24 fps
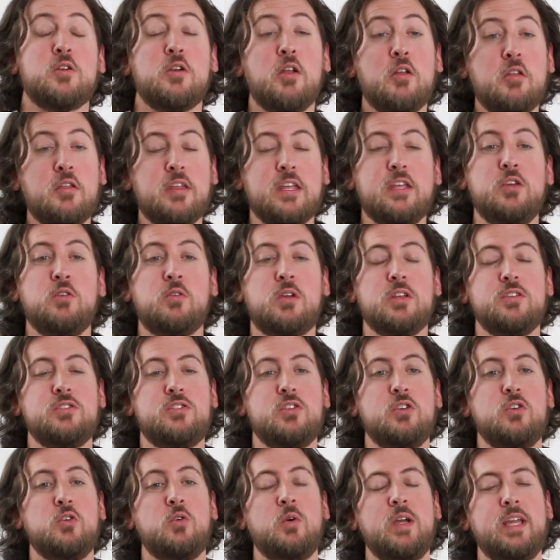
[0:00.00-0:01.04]
another thing you can
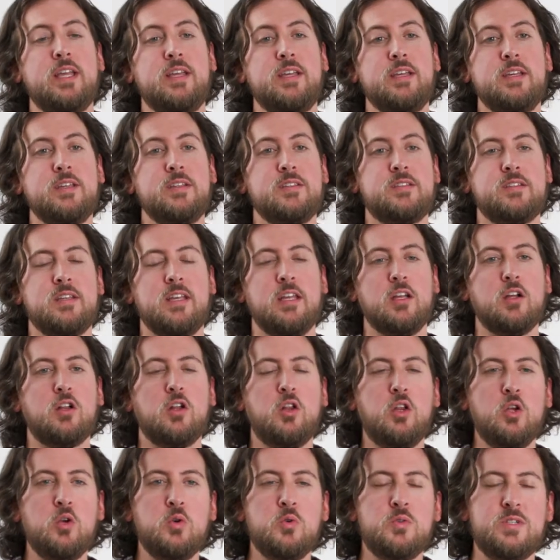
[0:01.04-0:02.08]
do is
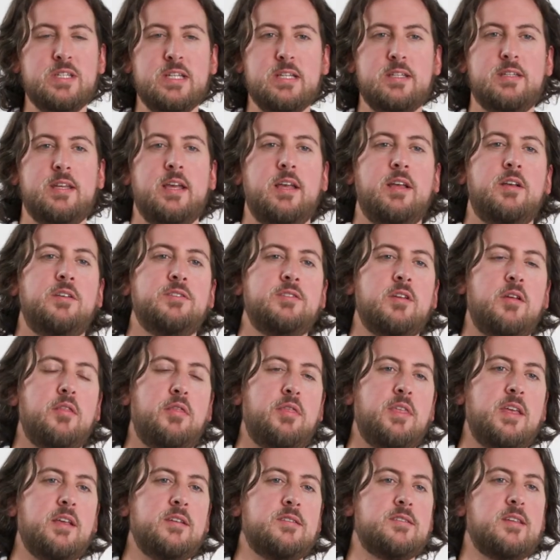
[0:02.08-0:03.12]
include details on
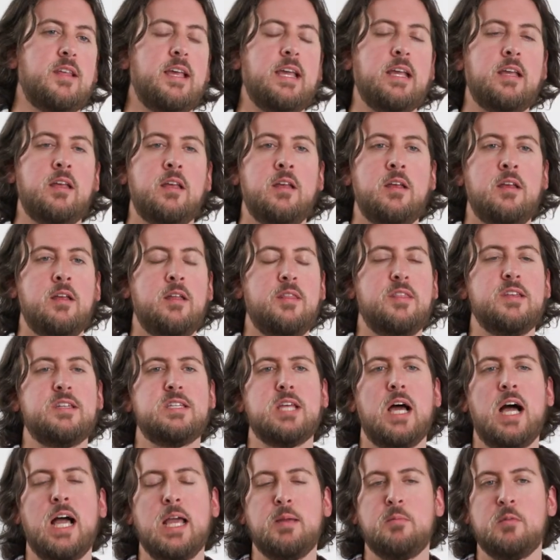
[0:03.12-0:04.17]
things like the
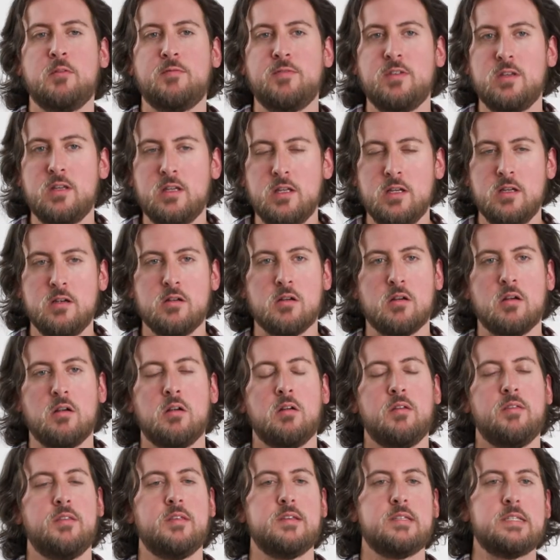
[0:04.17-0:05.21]
time of
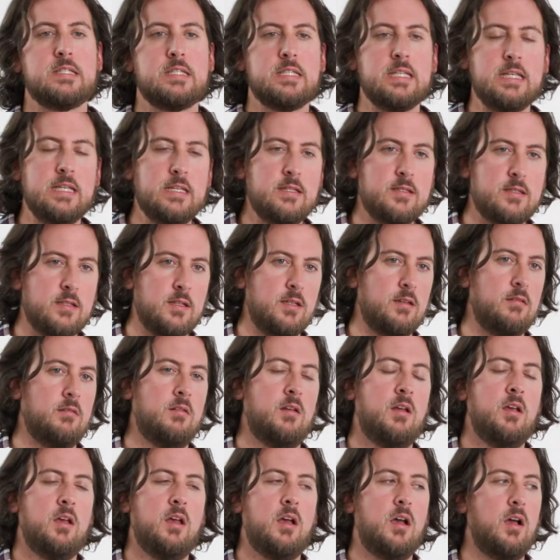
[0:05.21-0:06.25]
year, the season,
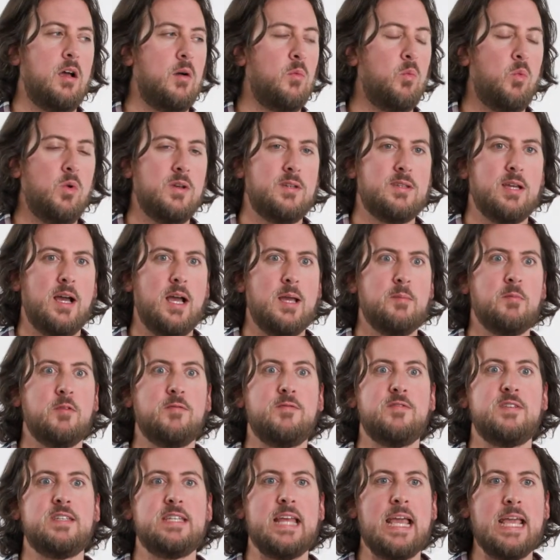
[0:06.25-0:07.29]
what time
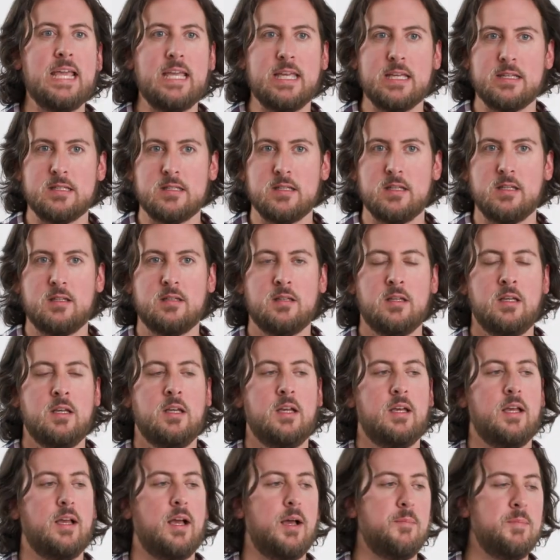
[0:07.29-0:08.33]
of day is it?
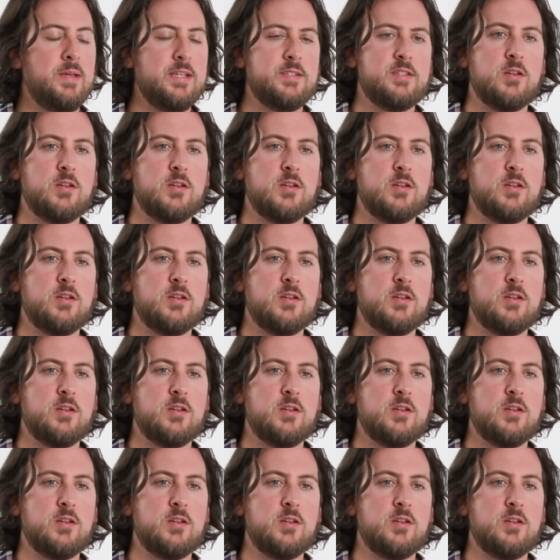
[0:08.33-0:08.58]
Is